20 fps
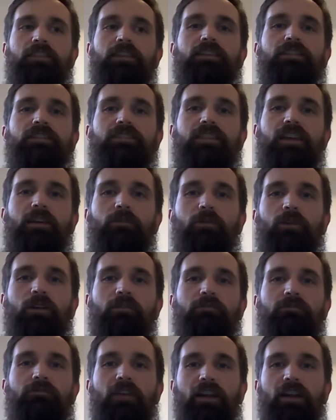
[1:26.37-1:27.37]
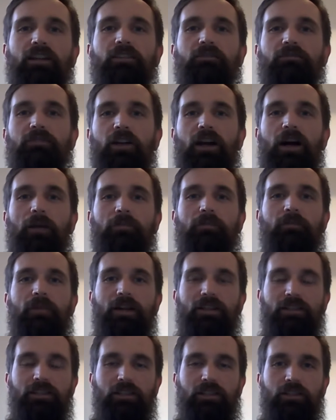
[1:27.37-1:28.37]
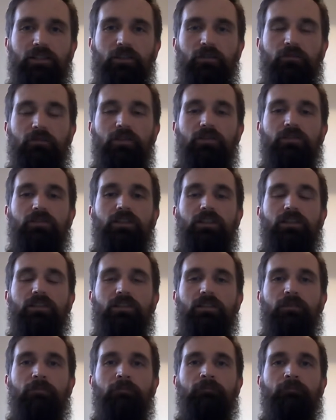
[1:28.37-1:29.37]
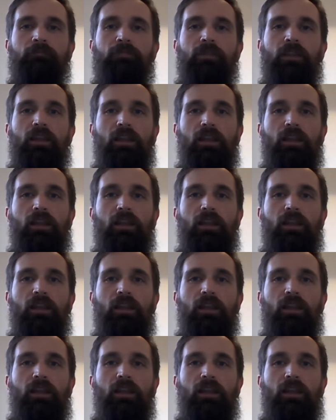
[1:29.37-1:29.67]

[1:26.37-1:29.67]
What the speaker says: things that were effective for optimizing your immune system,